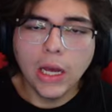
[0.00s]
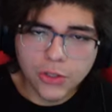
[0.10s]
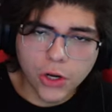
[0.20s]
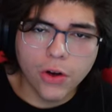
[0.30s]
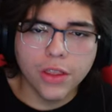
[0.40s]

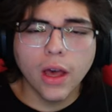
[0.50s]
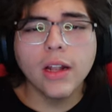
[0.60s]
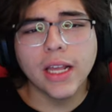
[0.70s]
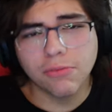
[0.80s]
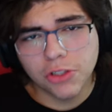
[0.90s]
How's it going,
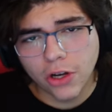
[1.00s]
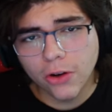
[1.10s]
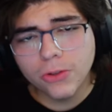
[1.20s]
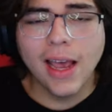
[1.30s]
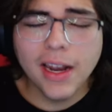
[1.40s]
y'all? Name's
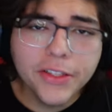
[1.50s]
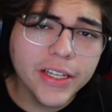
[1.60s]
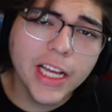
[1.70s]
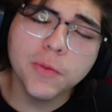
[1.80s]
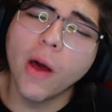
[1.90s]
Toast. And in
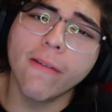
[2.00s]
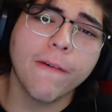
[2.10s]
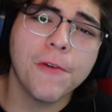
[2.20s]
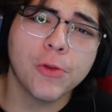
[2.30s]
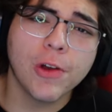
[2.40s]
today's Modern
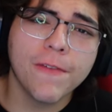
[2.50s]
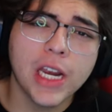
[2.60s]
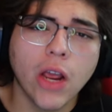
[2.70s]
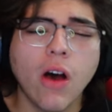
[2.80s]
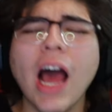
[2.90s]
Warfare 3
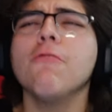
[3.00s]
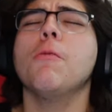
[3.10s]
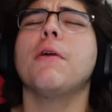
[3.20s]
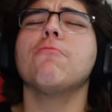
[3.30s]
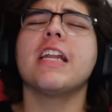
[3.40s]
video, I
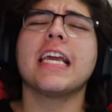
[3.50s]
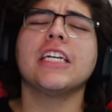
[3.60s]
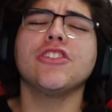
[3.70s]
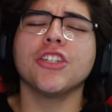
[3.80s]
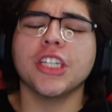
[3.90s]
will be
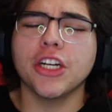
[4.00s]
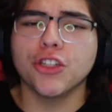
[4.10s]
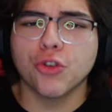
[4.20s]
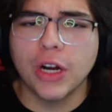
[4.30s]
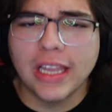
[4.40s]
running in Search and
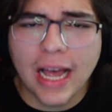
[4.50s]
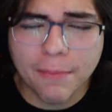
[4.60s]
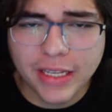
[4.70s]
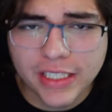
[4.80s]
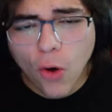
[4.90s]
Destroy
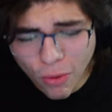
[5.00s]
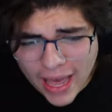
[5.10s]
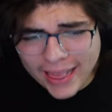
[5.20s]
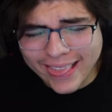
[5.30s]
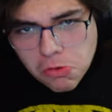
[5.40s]
lobbies with